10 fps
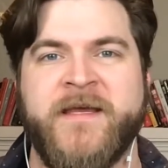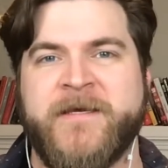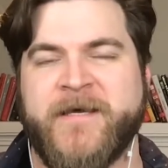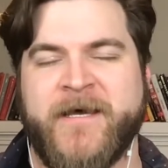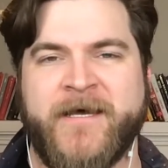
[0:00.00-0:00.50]

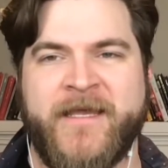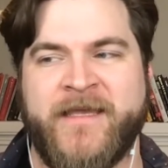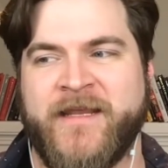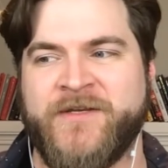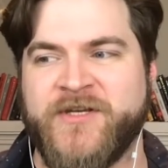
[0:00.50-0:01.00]

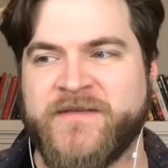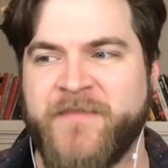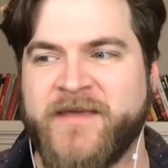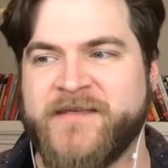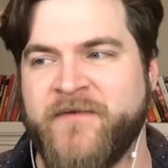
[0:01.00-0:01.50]
And it just
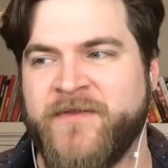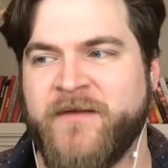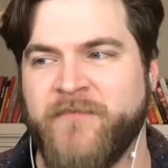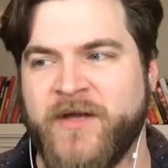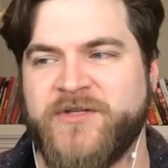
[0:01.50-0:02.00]
makes
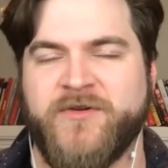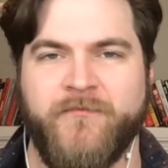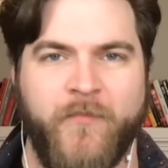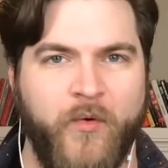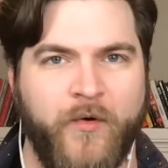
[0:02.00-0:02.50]
everything much
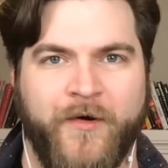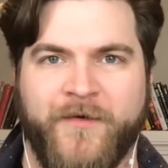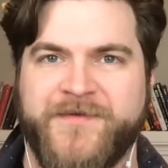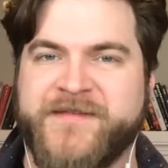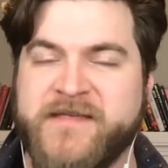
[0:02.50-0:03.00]

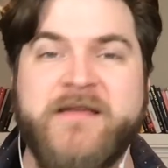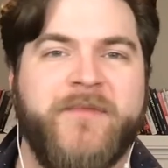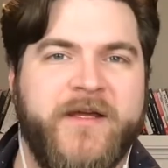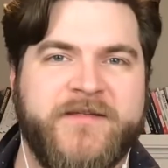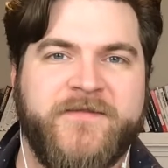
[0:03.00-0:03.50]
more
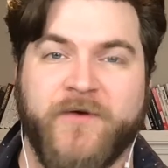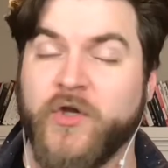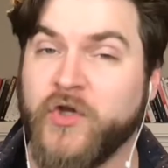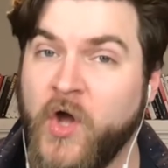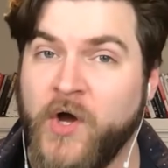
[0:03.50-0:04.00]
seamless. For a
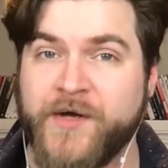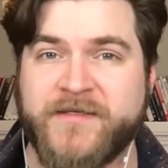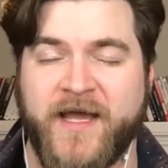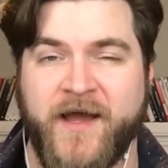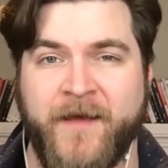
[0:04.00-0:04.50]
long
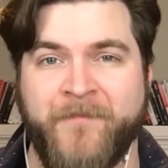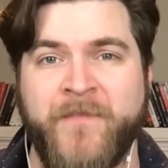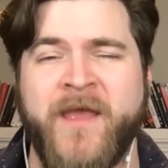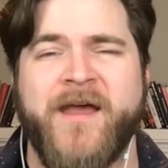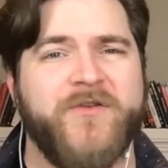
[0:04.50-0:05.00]
time,
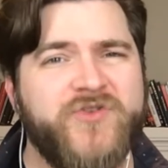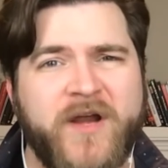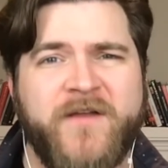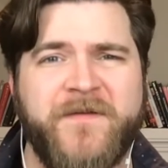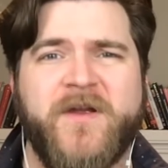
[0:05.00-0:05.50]
I was
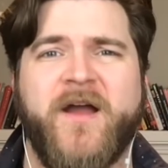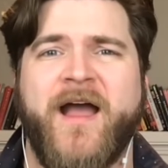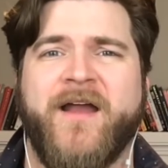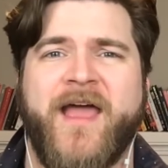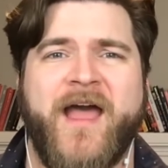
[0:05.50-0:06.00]
trying to figure out
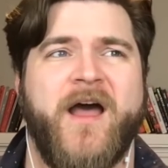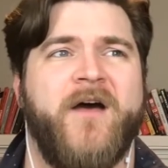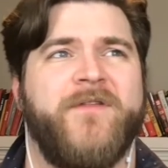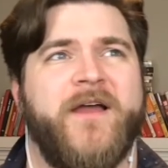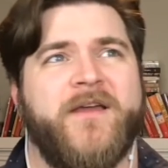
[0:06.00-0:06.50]
how to
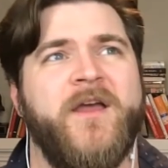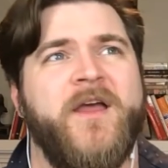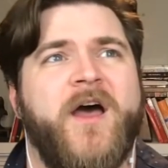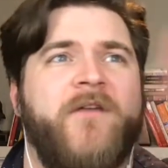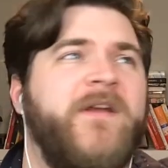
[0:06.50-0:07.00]
have like
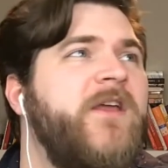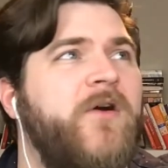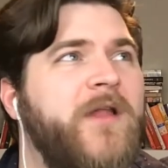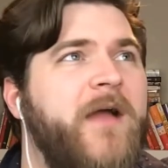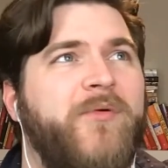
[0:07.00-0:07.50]
a
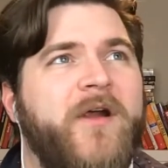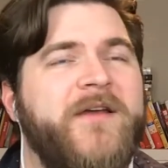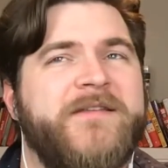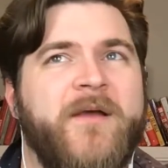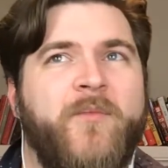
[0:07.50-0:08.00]
video
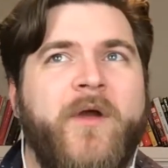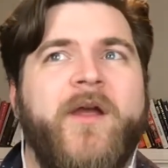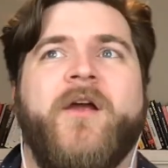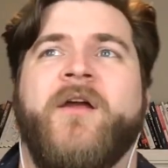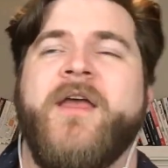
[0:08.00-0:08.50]
library
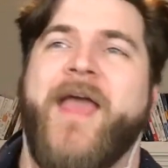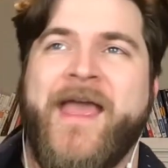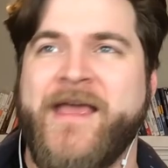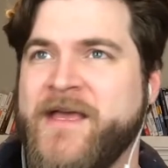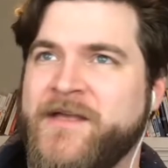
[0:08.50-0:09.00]
somewhere
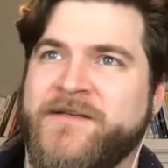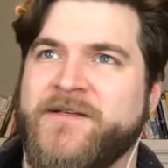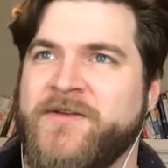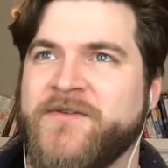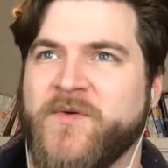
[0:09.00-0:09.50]
and
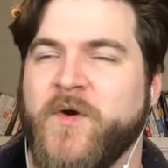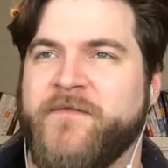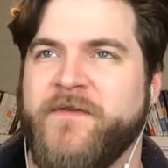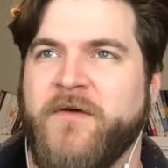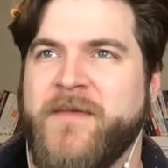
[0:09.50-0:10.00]
use a
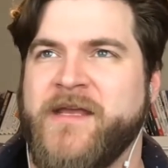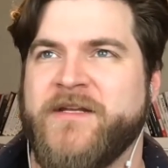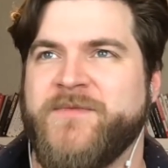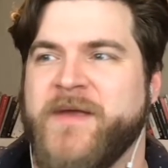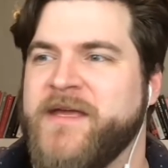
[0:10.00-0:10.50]
workflow
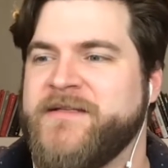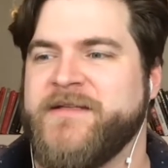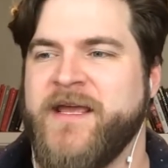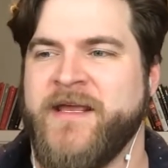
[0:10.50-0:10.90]
management.